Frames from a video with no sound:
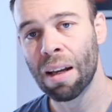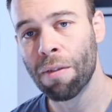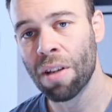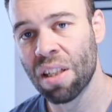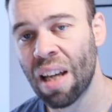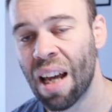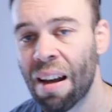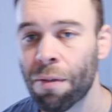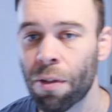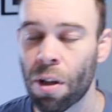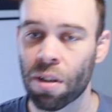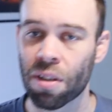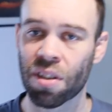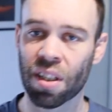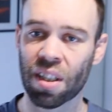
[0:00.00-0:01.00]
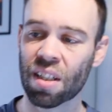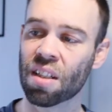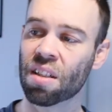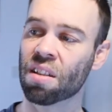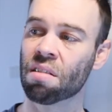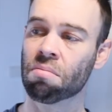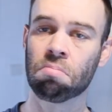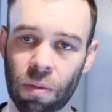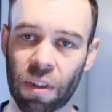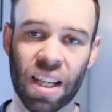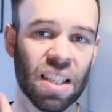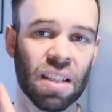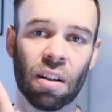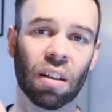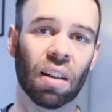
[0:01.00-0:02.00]
caveats I have noticed is
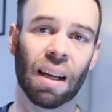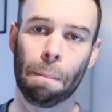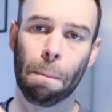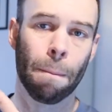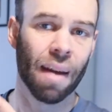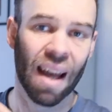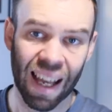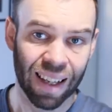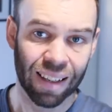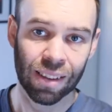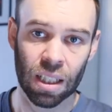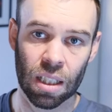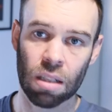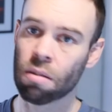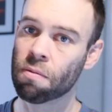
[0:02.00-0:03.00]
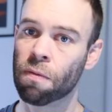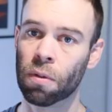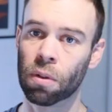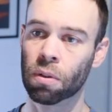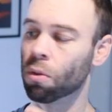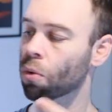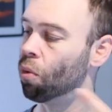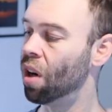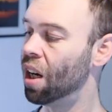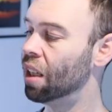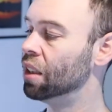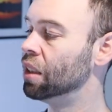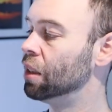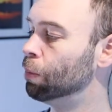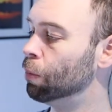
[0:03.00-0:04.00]
these are like magnets for
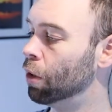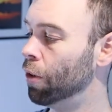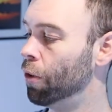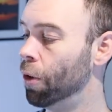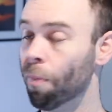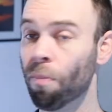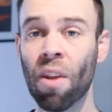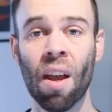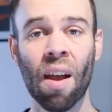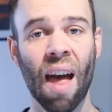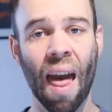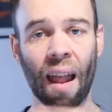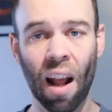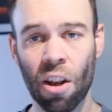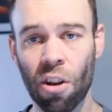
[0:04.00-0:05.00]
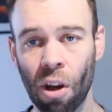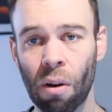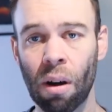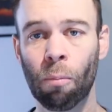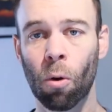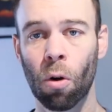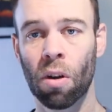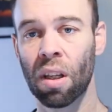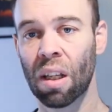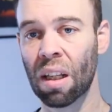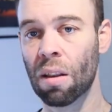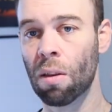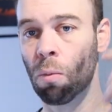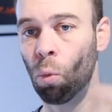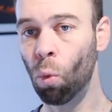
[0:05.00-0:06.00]
grass and whatnot. And I know I'm walking
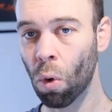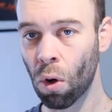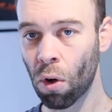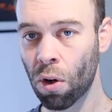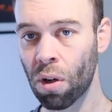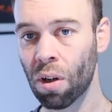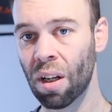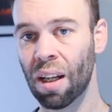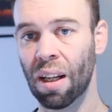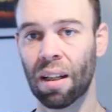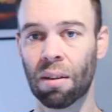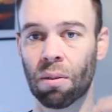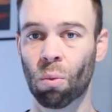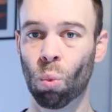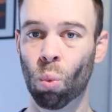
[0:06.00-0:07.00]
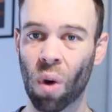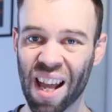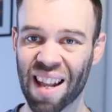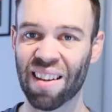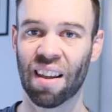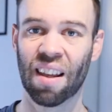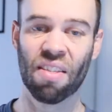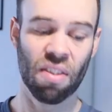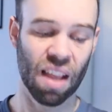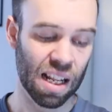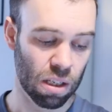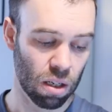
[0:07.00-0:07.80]
in water and wet and that